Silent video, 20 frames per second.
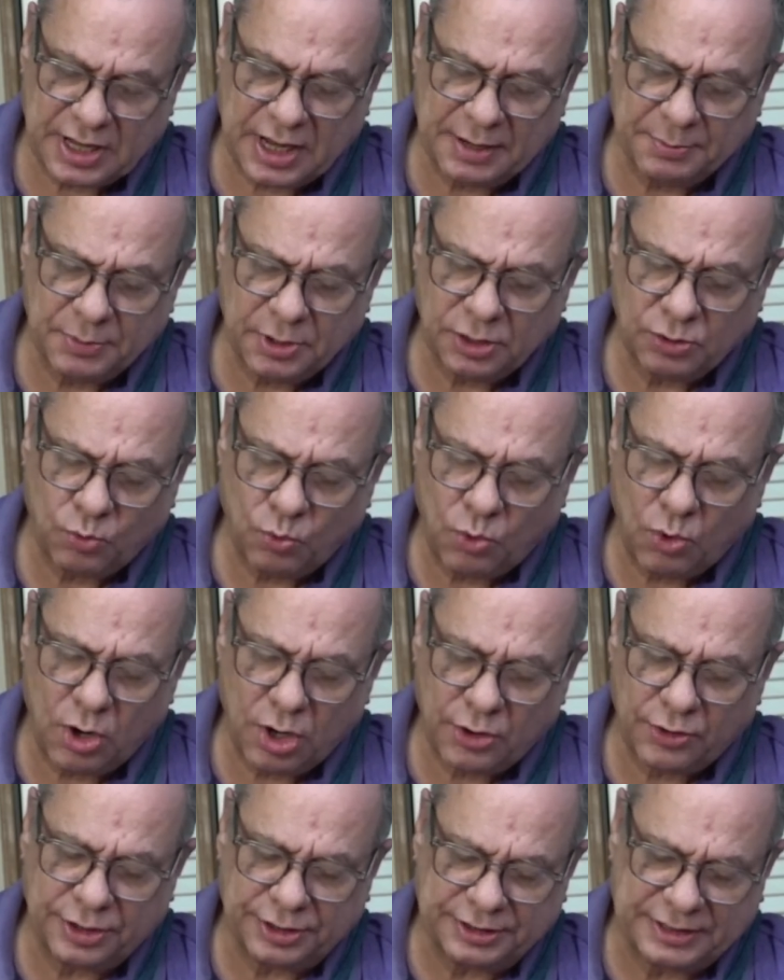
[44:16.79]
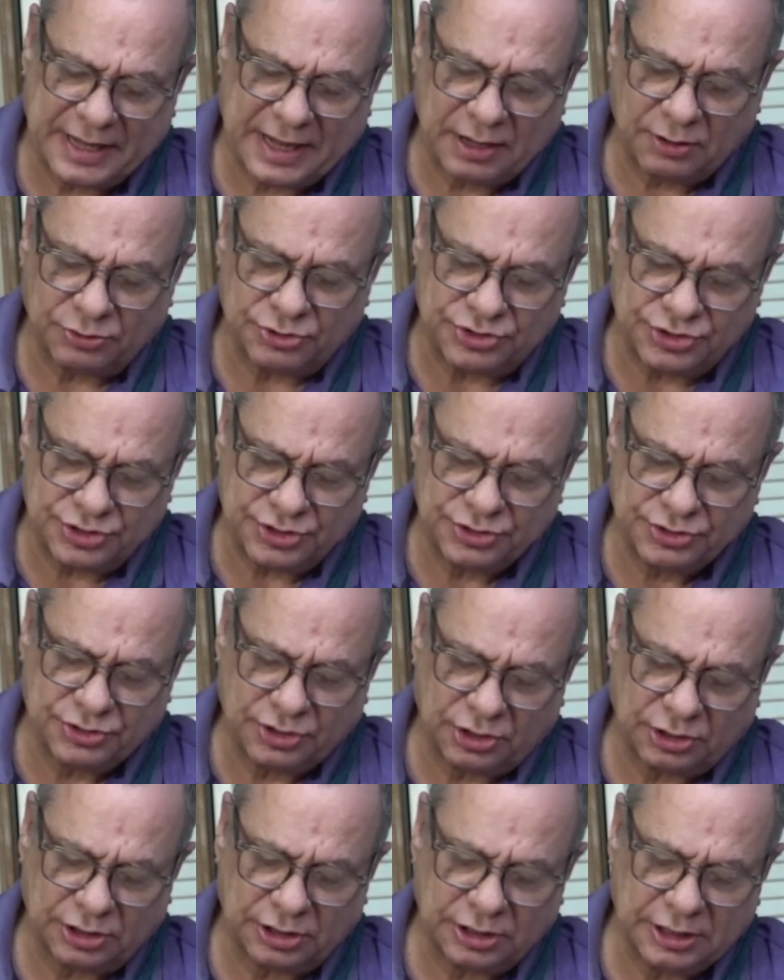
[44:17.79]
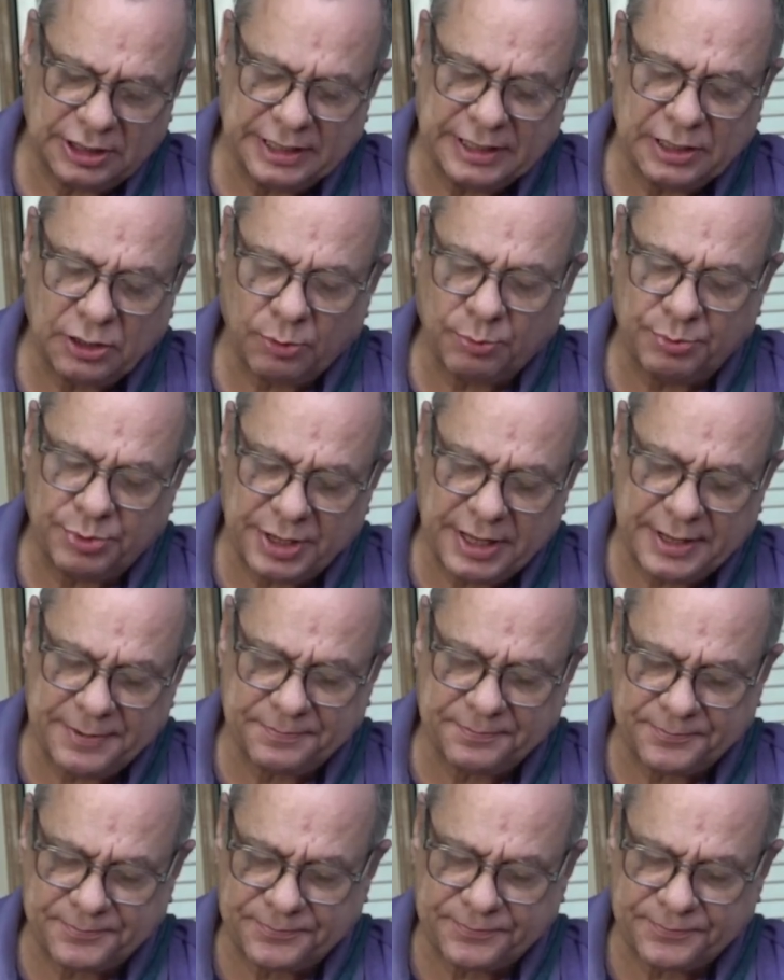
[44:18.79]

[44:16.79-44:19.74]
I'm going to water it down just a little bit